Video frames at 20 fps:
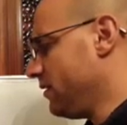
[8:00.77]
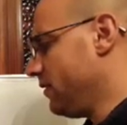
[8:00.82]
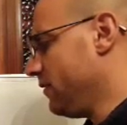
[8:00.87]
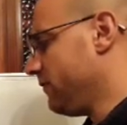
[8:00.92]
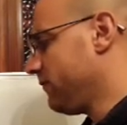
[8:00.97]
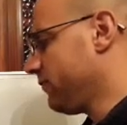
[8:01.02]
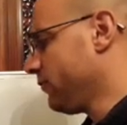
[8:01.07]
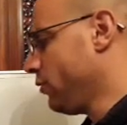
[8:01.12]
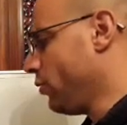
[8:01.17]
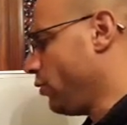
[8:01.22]
A
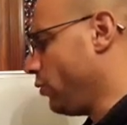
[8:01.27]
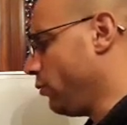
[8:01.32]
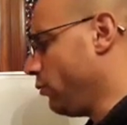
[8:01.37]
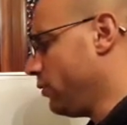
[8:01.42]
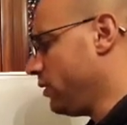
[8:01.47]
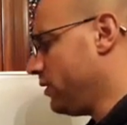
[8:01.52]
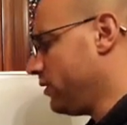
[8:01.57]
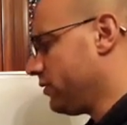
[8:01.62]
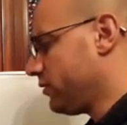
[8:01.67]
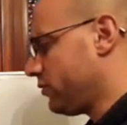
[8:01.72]

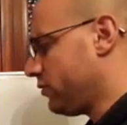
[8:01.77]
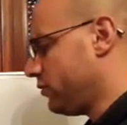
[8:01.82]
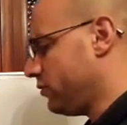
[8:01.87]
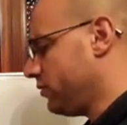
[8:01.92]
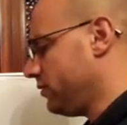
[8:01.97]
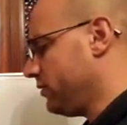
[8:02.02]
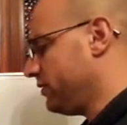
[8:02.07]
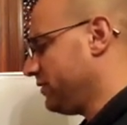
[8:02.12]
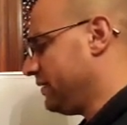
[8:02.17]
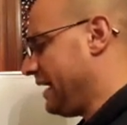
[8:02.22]
flow
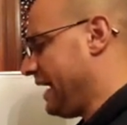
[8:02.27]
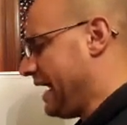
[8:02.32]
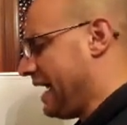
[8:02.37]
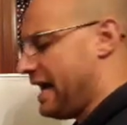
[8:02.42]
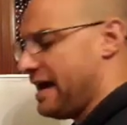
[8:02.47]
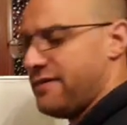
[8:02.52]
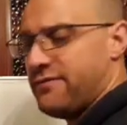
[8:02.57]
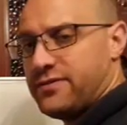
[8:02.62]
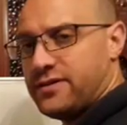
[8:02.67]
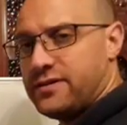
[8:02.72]
could
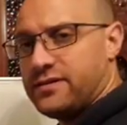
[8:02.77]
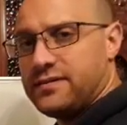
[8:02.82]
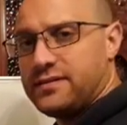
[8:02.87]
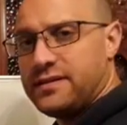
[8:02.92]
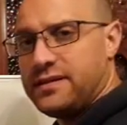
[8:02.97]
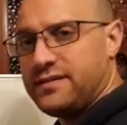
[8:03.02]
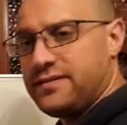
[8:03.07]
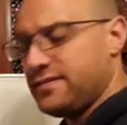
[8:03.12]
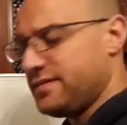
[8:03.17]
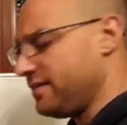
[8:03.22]
have a
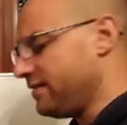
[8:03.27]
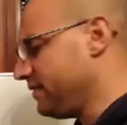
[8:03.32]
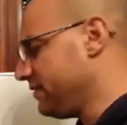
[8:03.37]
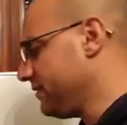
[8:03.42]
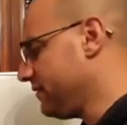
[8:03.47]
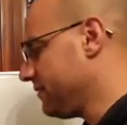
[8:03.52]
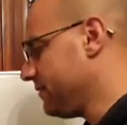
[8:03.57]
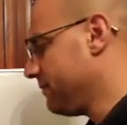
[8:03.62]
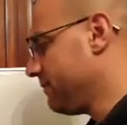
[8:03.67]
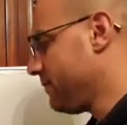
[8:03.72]

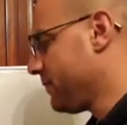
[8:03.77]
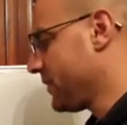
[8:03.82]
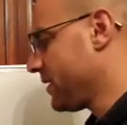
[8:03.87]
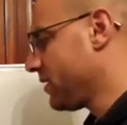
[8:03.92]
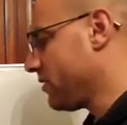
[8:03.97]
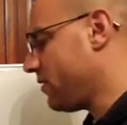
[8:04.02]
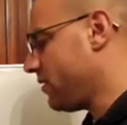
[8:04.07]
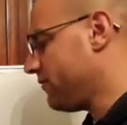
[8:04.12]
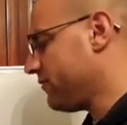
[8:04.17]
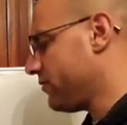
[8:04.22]
distance
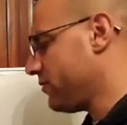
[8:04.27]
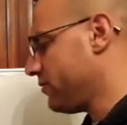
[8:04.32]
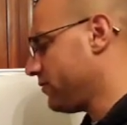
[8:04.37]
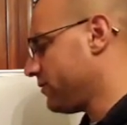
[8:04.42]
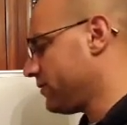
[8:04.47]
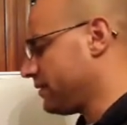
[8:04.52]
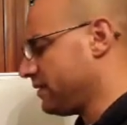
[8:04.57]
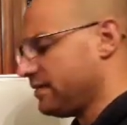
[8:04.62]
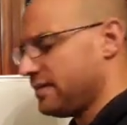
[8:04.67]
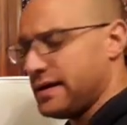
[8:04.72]

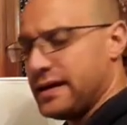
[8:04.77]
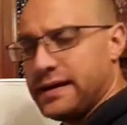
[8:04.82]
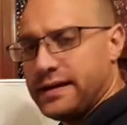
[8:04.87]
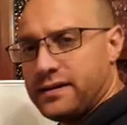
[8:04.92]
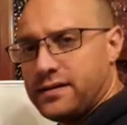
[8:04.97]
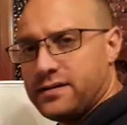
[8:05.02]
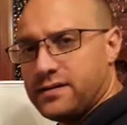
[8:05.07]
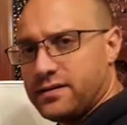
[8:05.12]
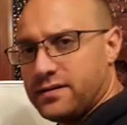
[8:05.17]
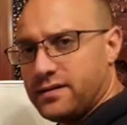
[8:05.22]
covered
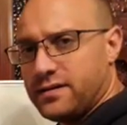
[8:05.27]
like